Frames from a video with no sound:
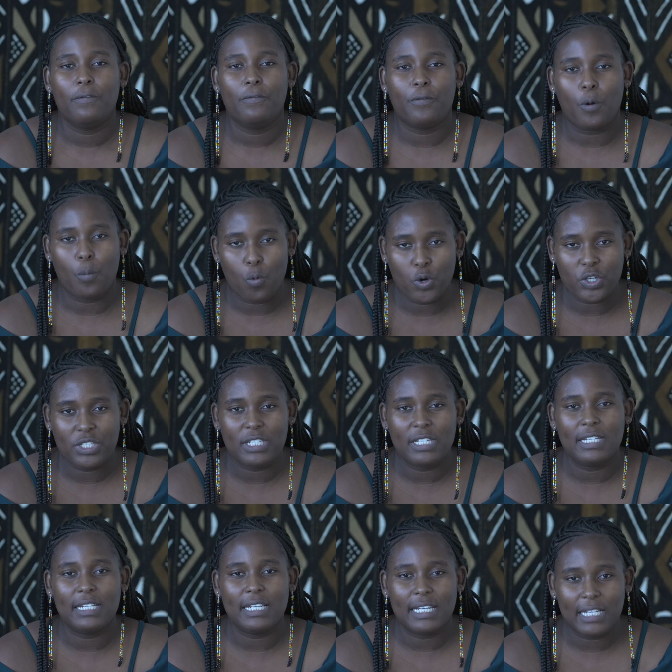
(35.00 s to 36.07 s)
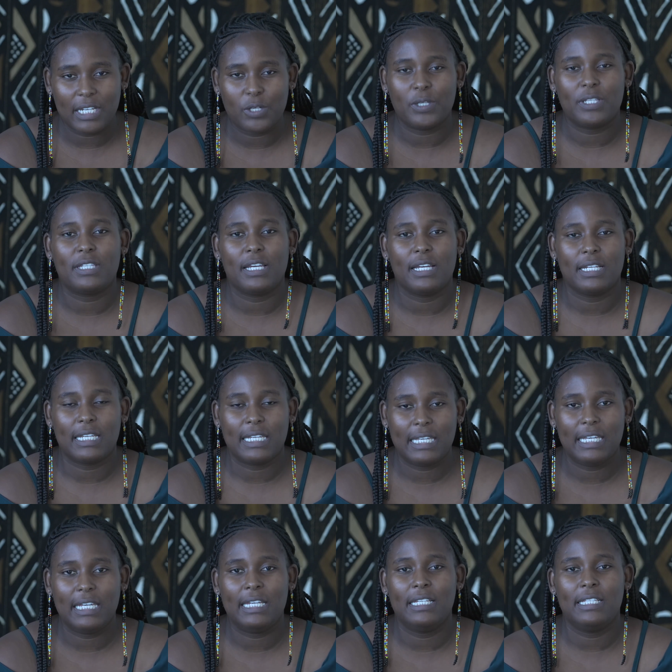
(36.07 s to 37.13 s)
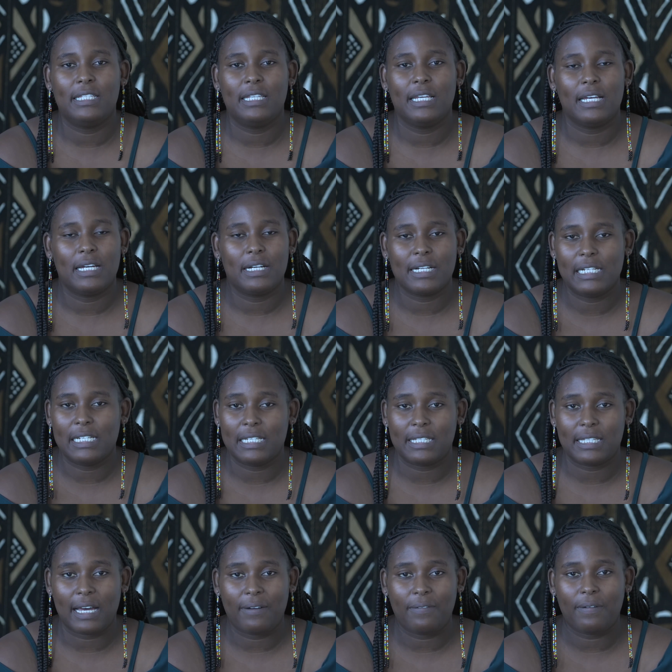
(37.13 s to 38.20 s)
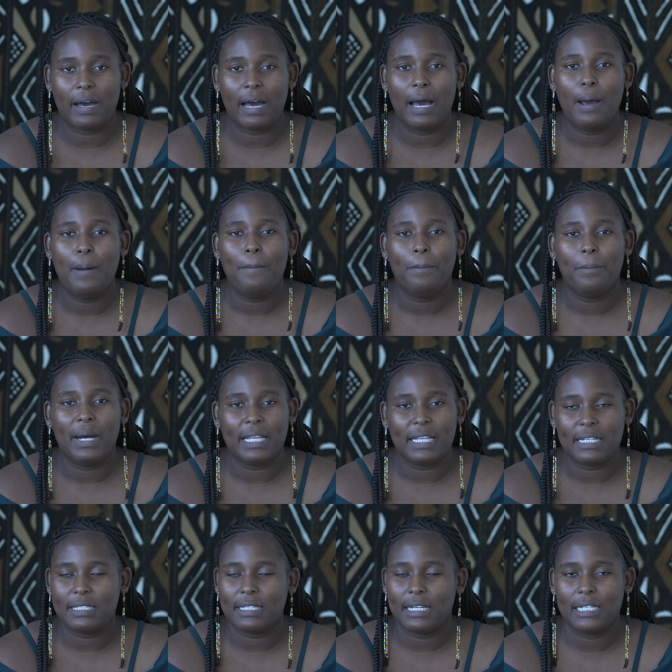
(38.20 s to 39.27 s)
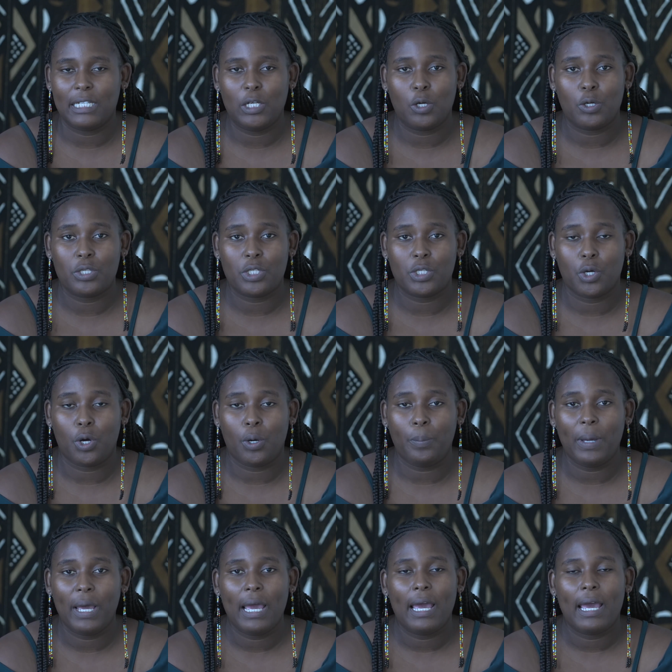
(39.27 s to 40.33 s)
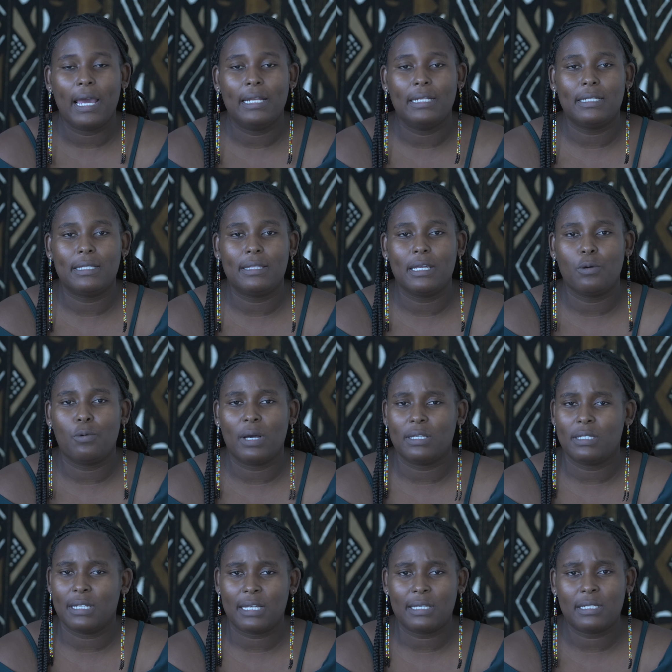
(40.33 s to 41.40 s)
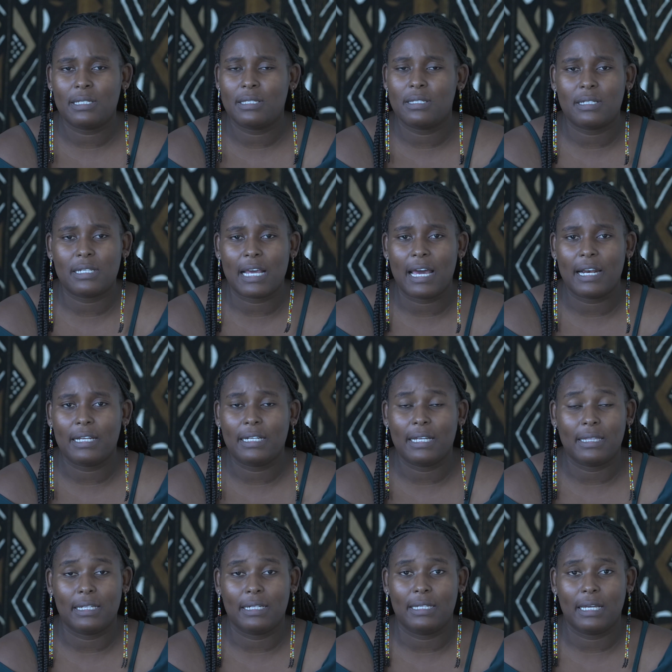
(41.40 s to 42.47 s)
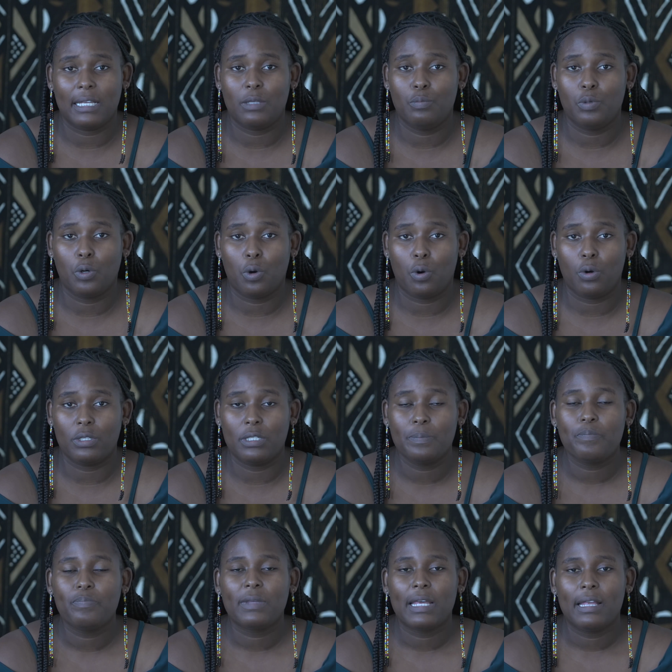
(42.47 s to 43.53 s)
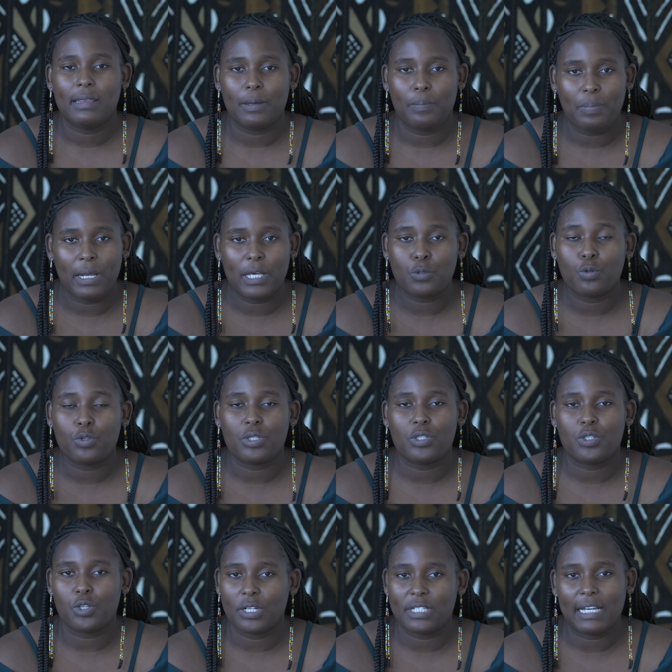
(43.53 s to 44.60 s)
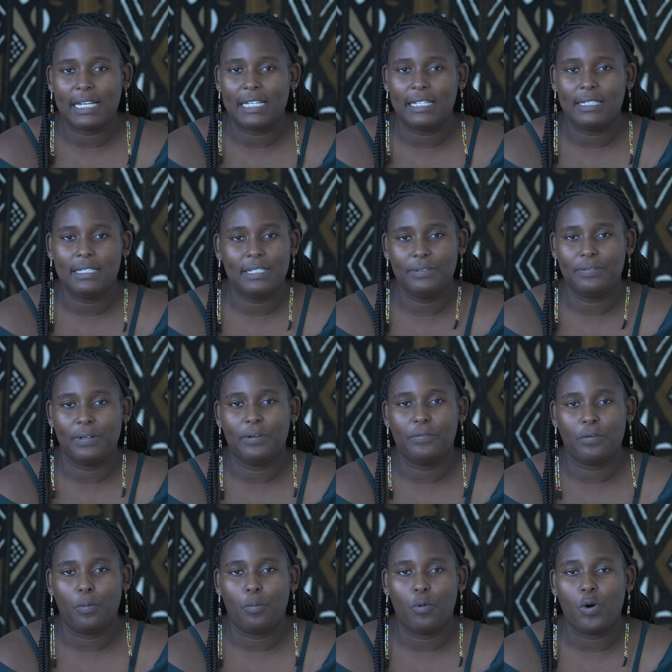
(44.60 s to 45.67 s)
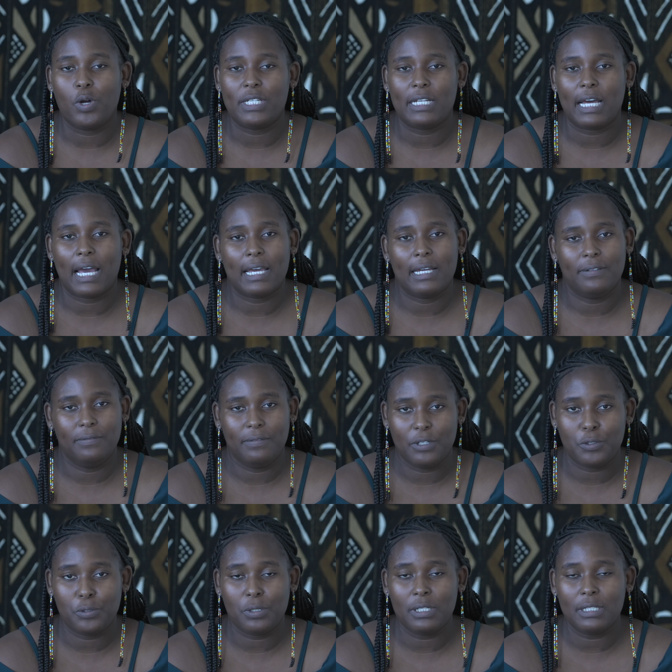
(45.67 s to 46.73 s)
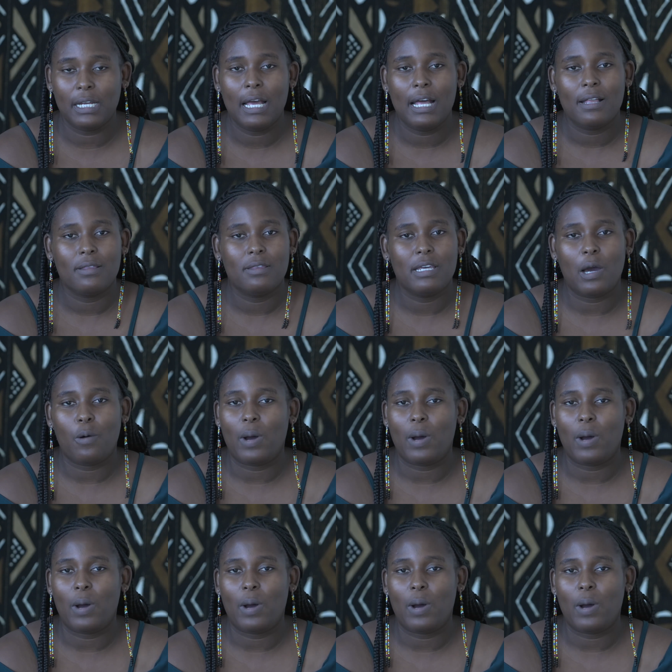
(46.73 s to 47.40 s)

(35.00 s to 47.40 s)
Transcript: from watching innocent kids really suffer, mothers had lost hope and they were just staring at the death because the place was totally different from what I envisioned. There